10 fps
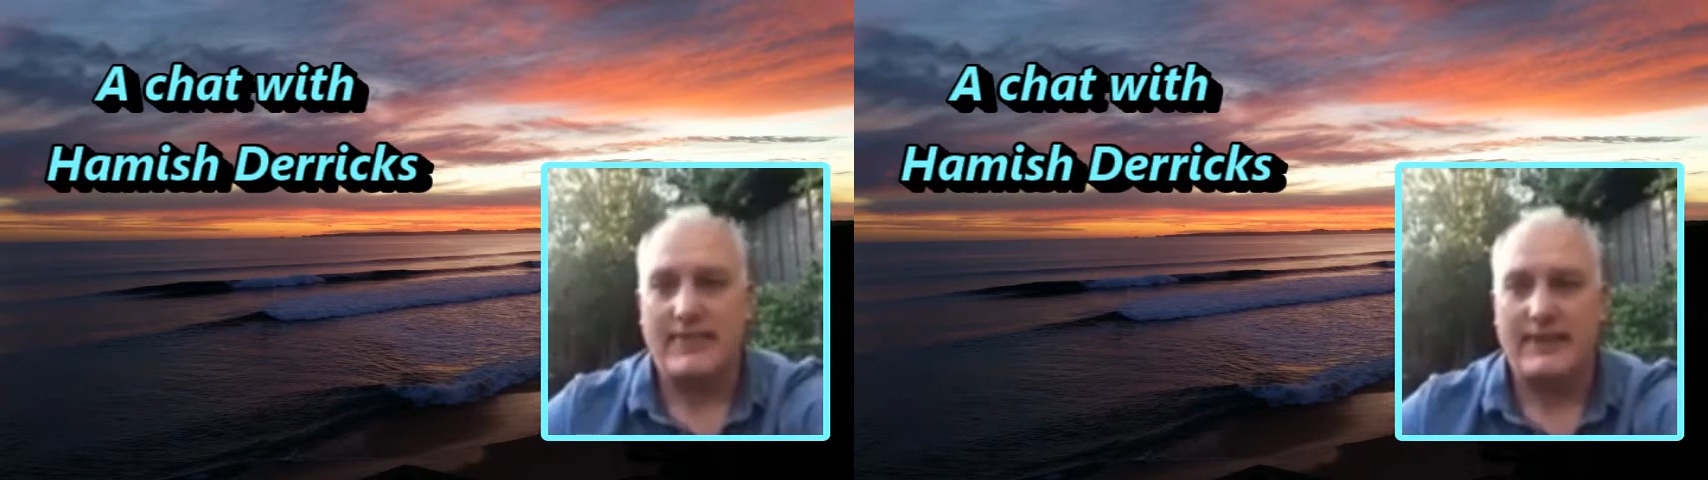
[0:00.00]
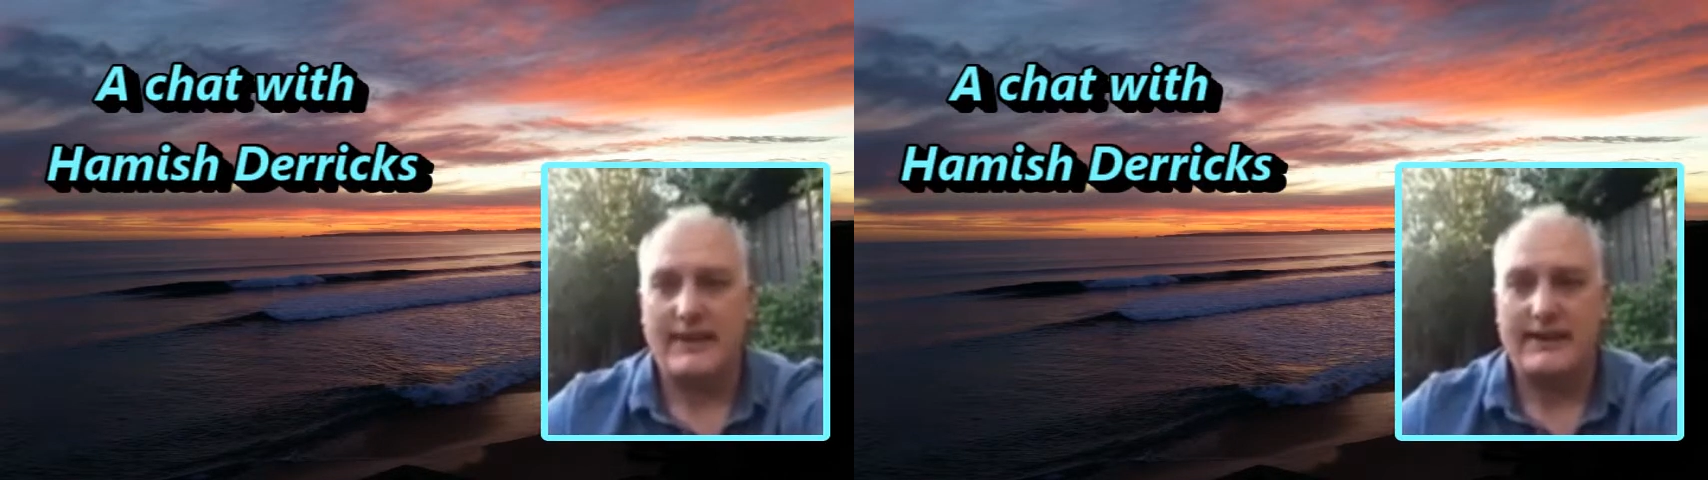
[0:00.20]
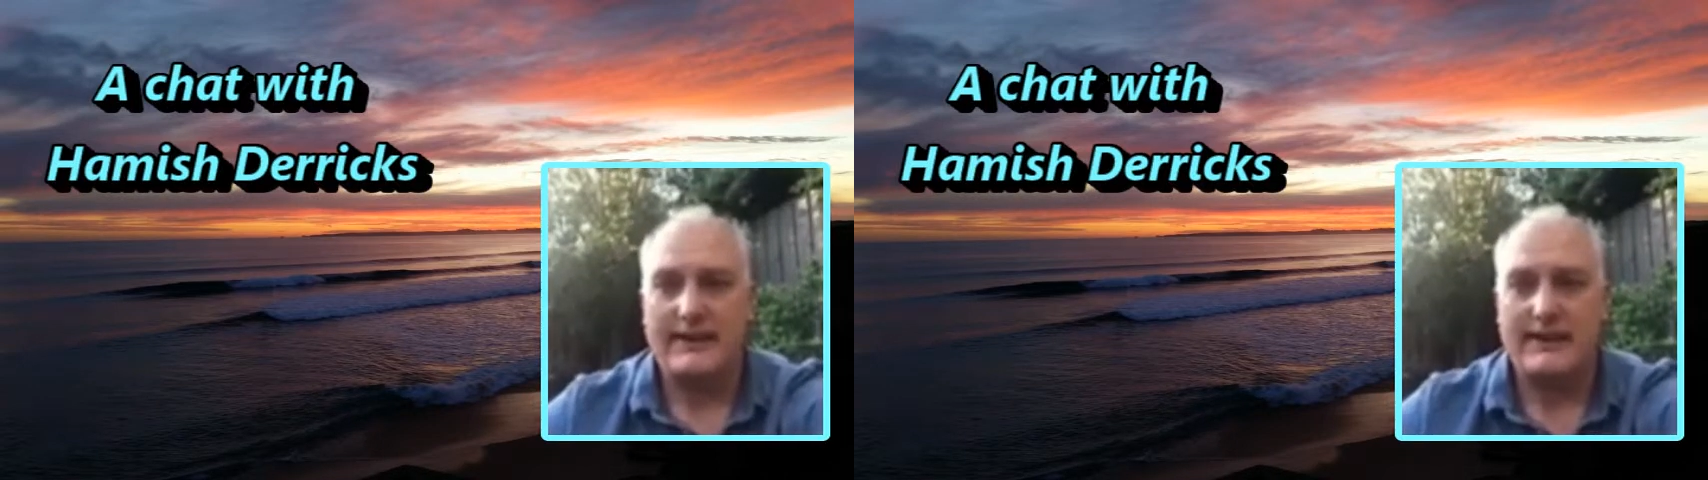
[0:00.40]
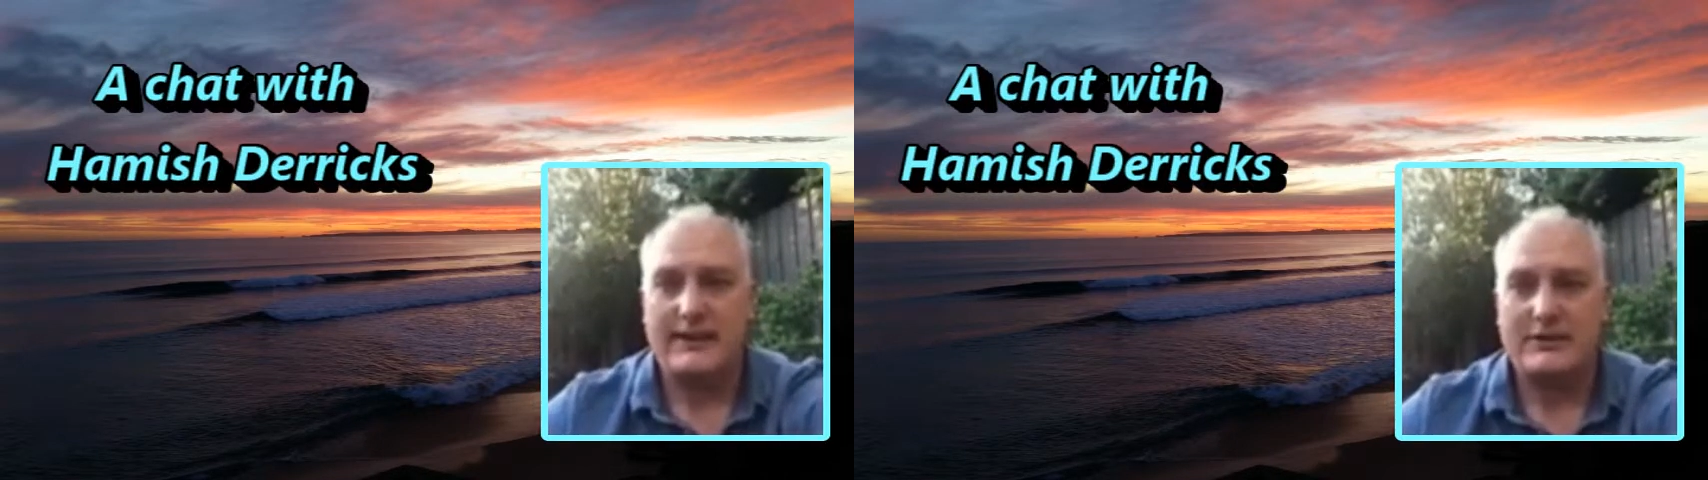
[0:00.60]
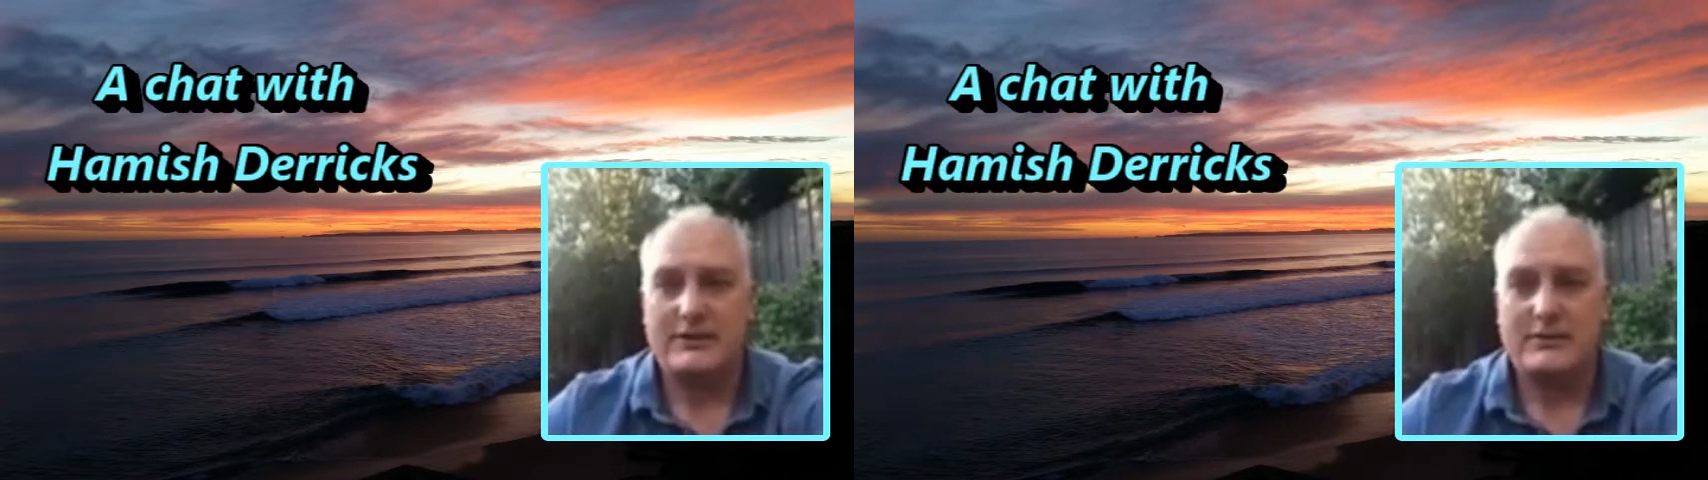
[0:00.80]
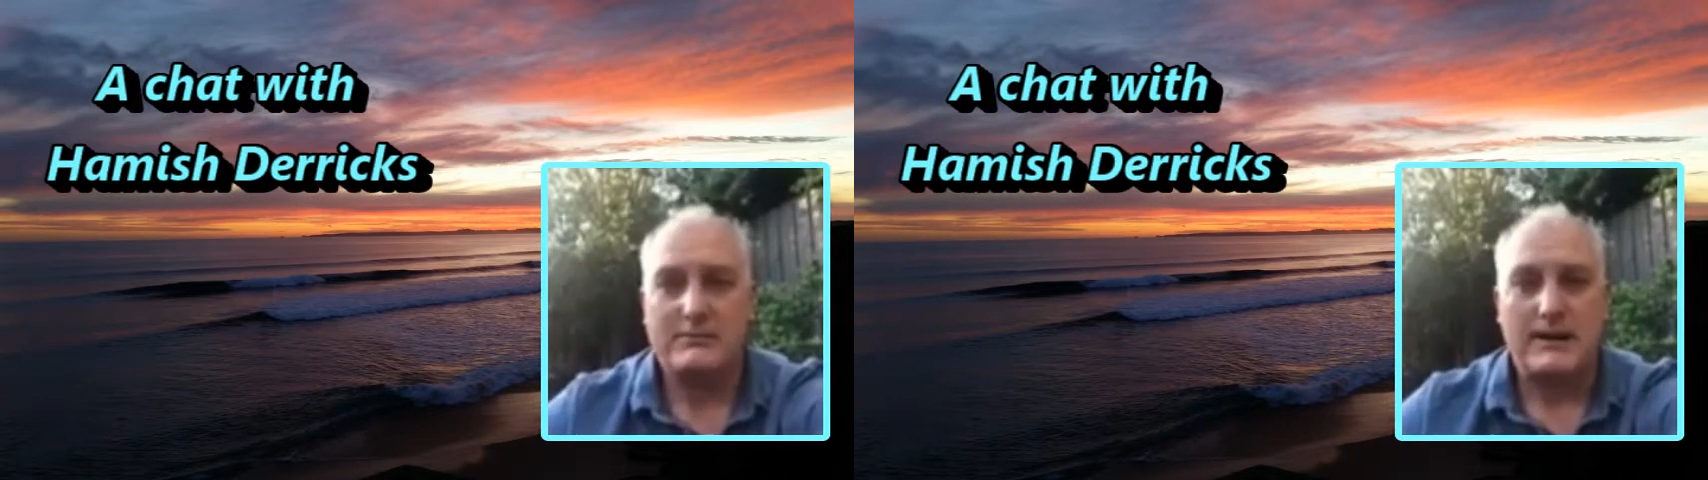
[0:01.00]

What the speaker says: Then got some